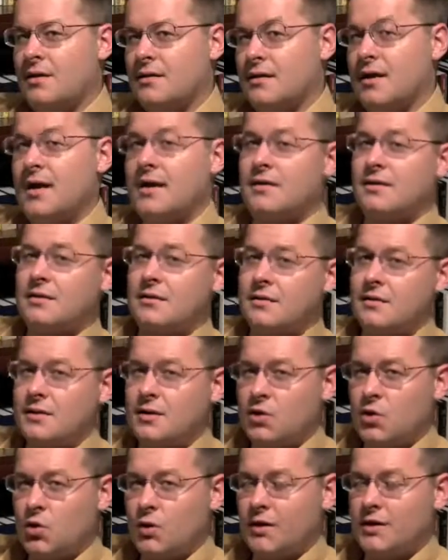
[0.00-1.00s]
Ninth,
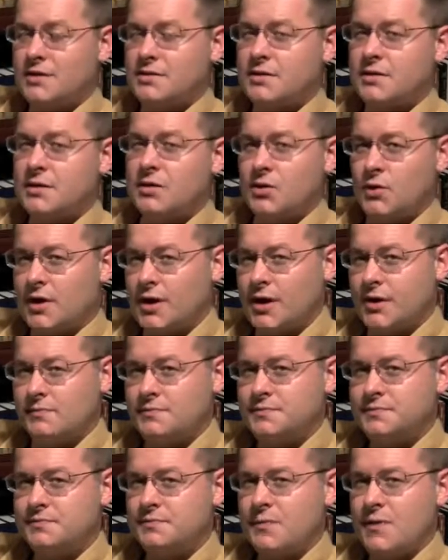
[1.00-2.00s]
according to the
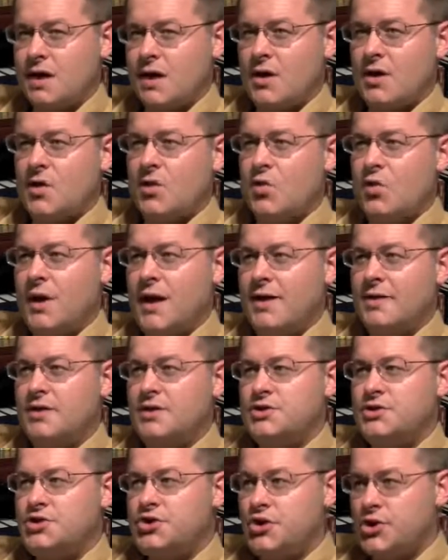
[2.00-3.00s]
Quran, when
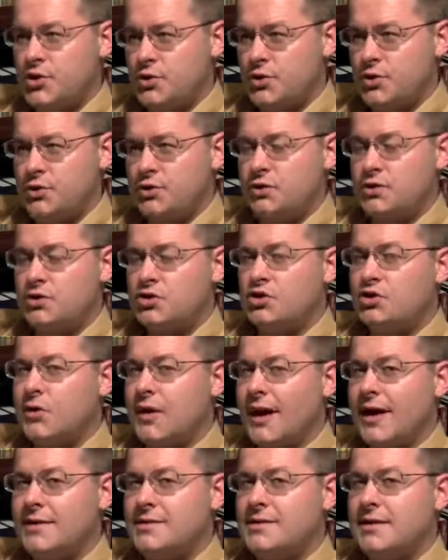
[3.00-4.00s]
the Jews
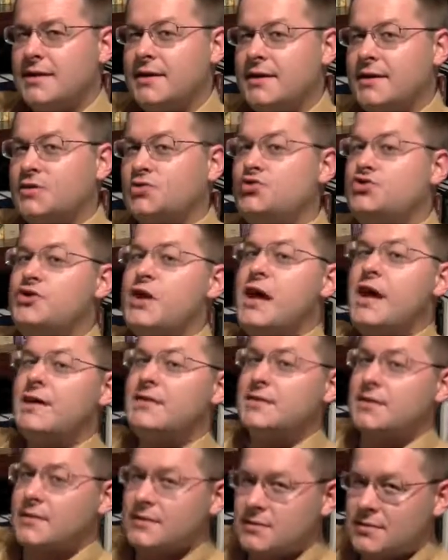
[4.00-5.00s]
tried to kill
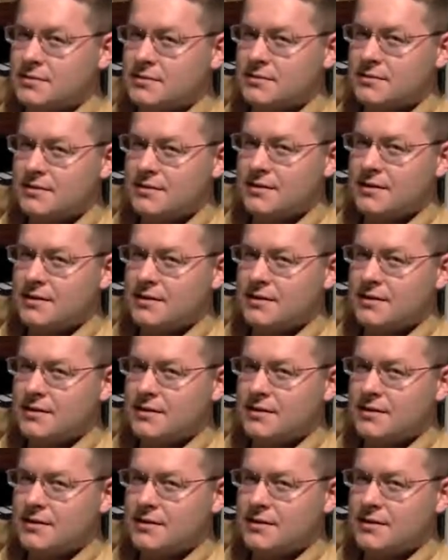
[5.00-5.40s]
Jesus,